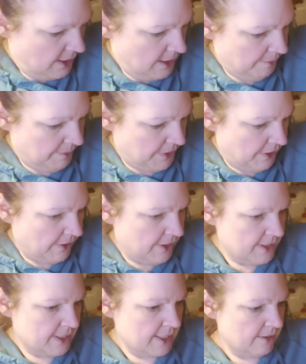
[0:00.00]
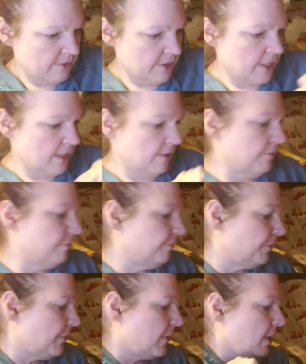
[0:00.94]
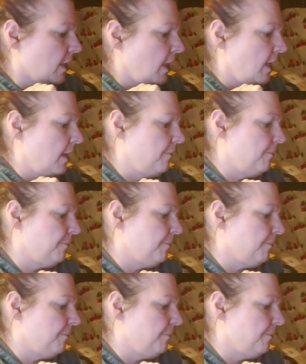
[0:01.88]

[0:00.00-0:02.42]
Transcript: Yep, there it is down there. Okay.